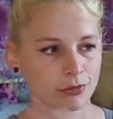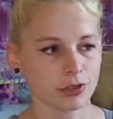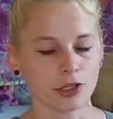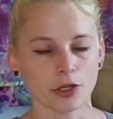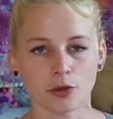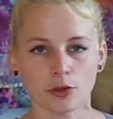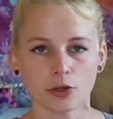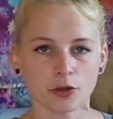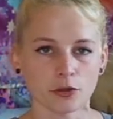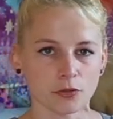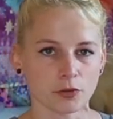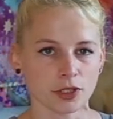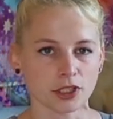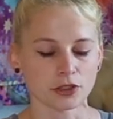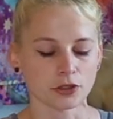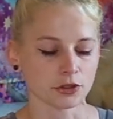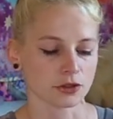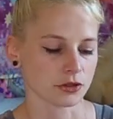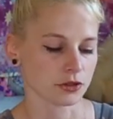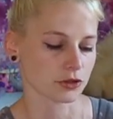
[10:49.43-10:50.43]
you know, new
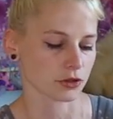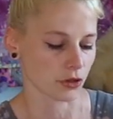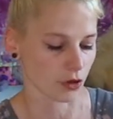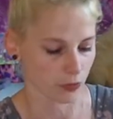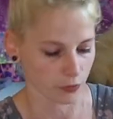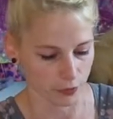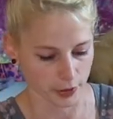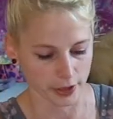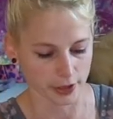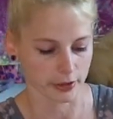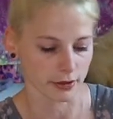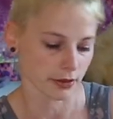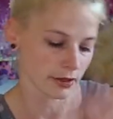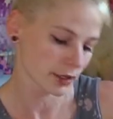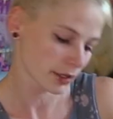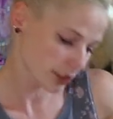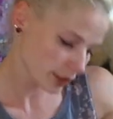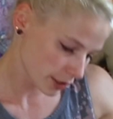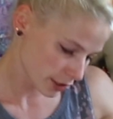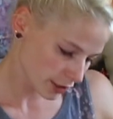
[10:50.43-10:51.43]
features or software and
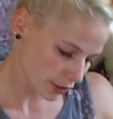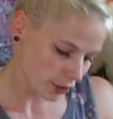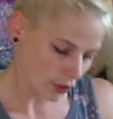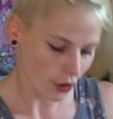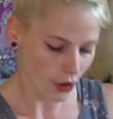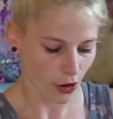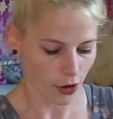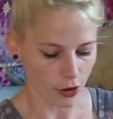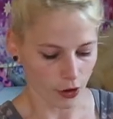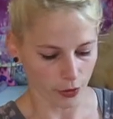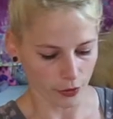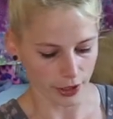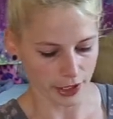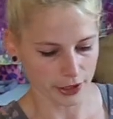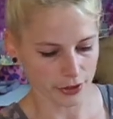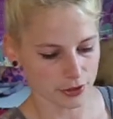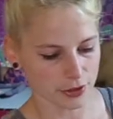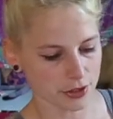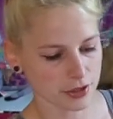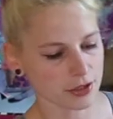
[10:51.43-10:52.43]
all
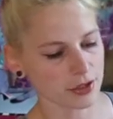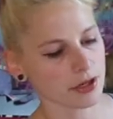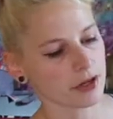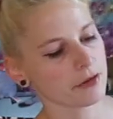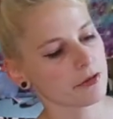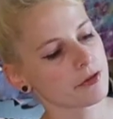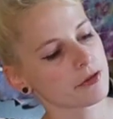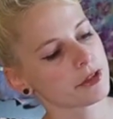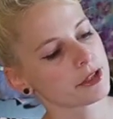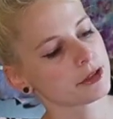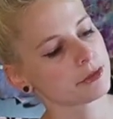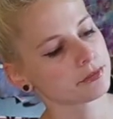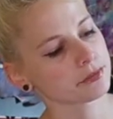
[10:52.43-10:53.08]
that good stuff.